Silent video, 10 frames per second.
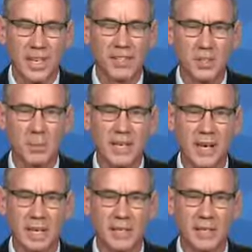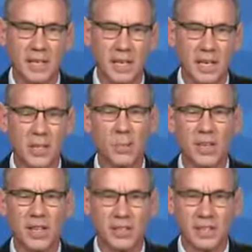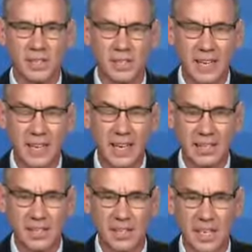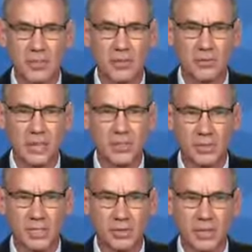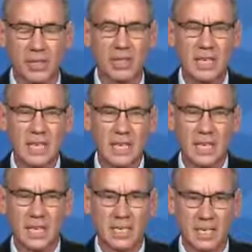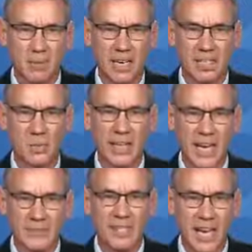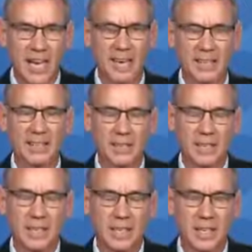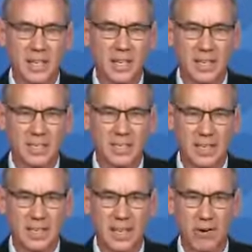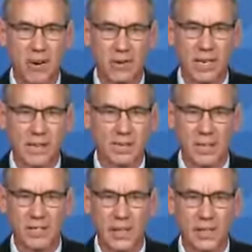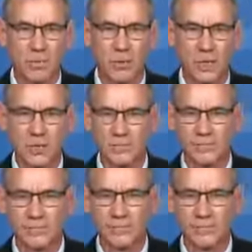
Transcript: needs to be done, dealing with this ex existential threat to Israel. Uh, Hamas, we have to end this uh, terror enclave on our southern mm -hmm. border.